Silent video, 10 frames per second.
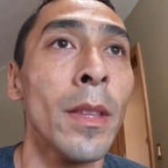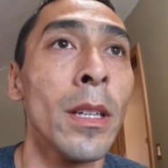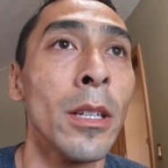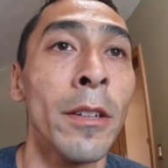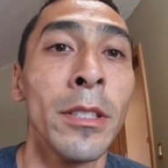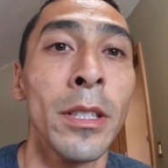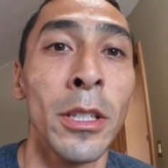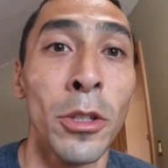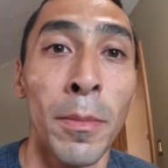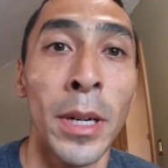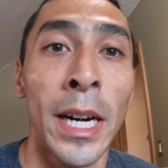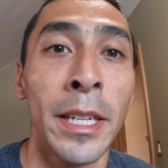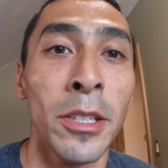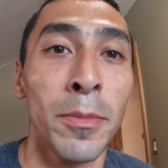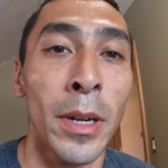obviously your
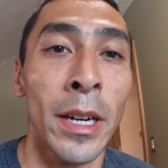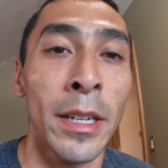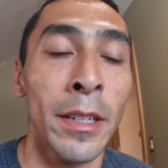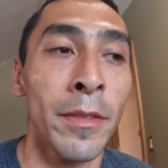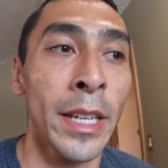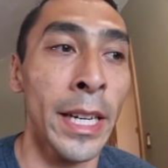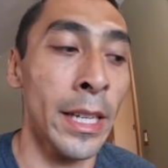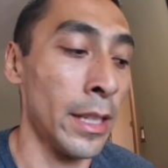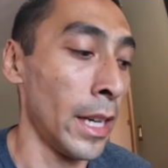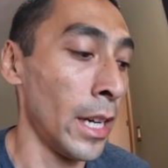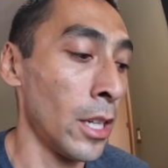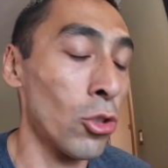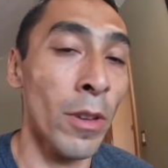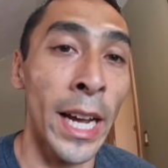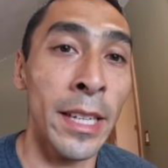body is part of that
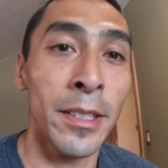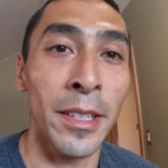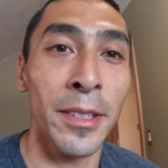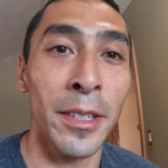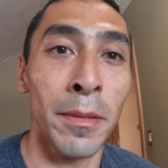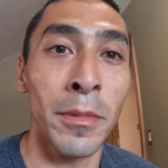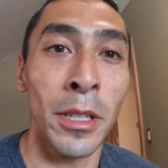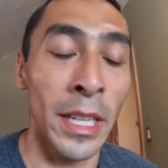drag system. You,